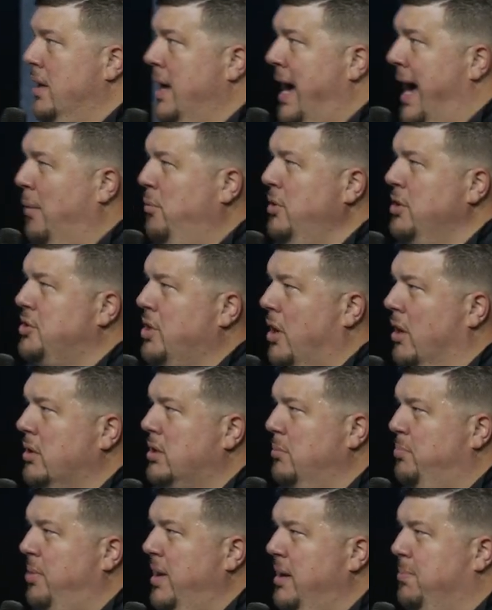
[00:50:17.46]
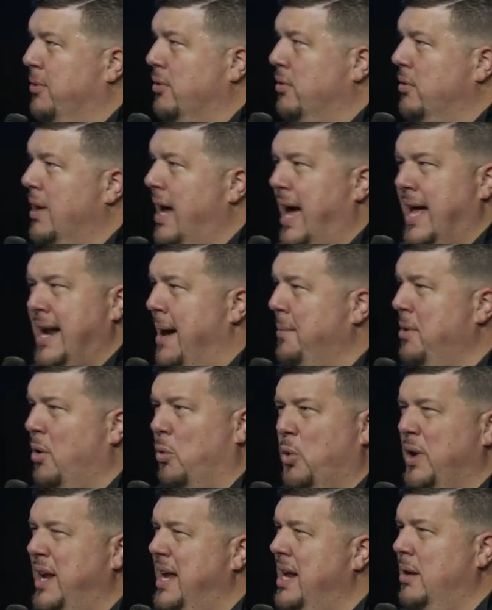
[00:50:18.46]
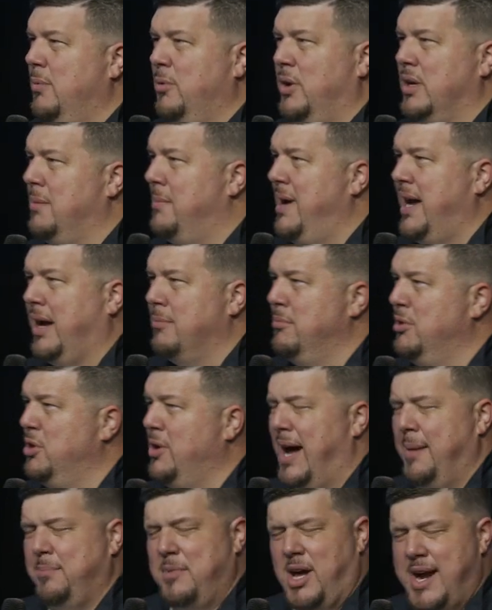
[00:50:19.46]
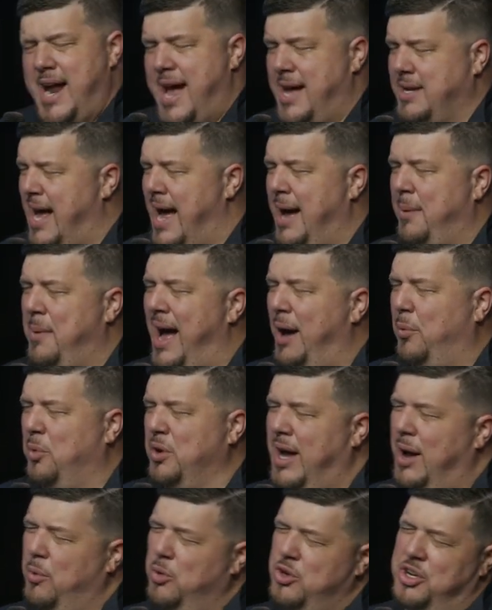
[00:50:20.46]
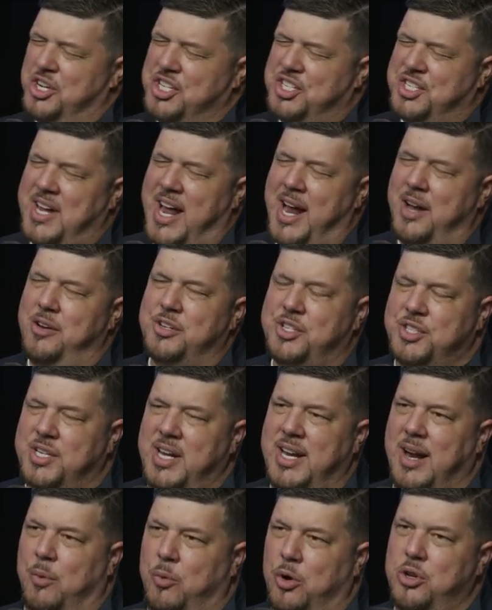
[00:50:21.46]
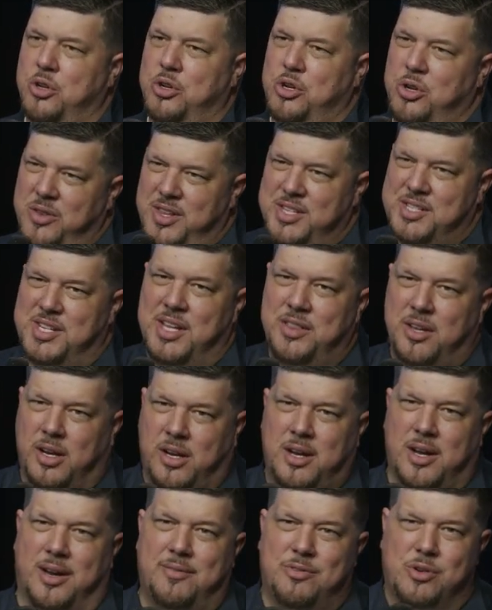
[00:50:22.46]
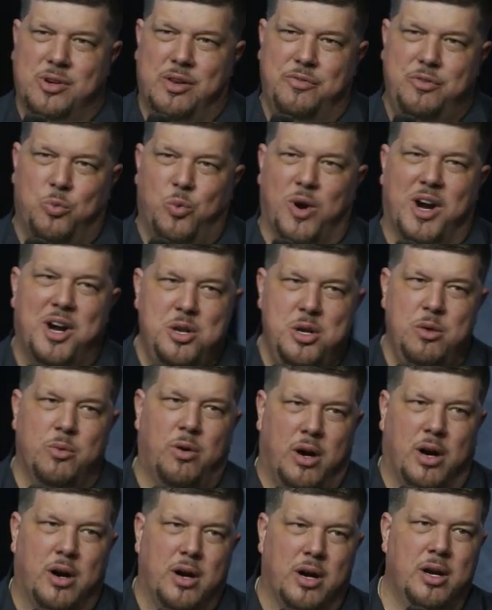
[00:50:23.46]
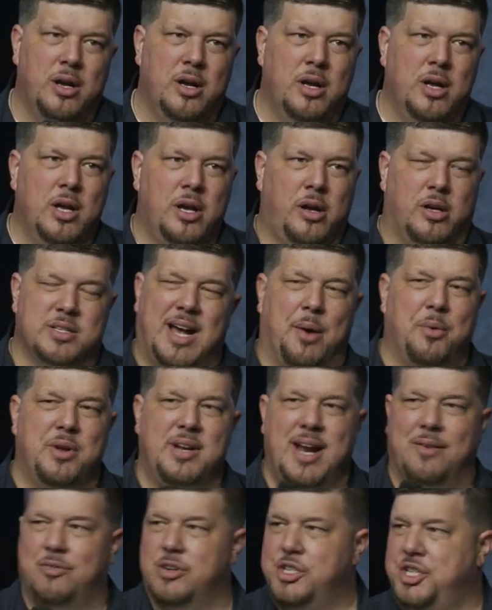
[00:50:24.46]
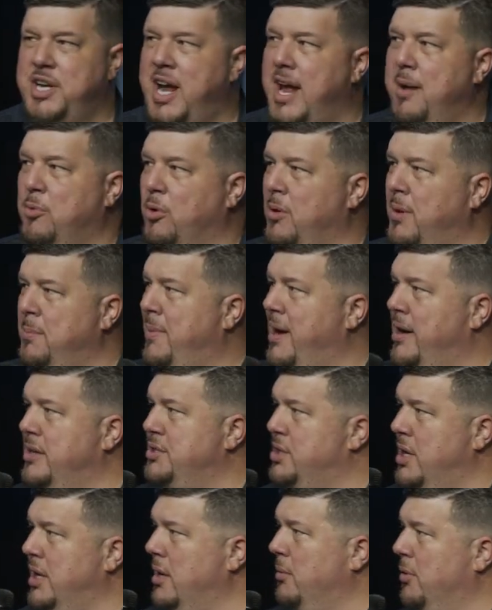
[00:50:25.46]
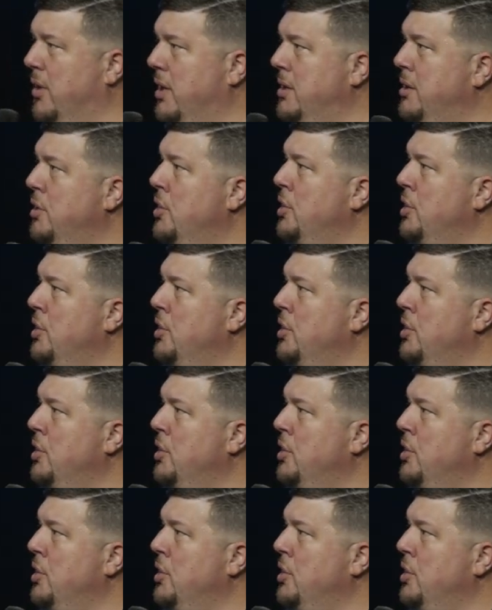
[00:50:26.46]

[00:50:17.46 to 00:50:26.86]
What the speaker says: I want to talk to people, and I don't want anyone to make a move. I'm not. I want you to stay in your seat. I want you to do this in the cover of where you are, because I would never shame or embarrass anyone.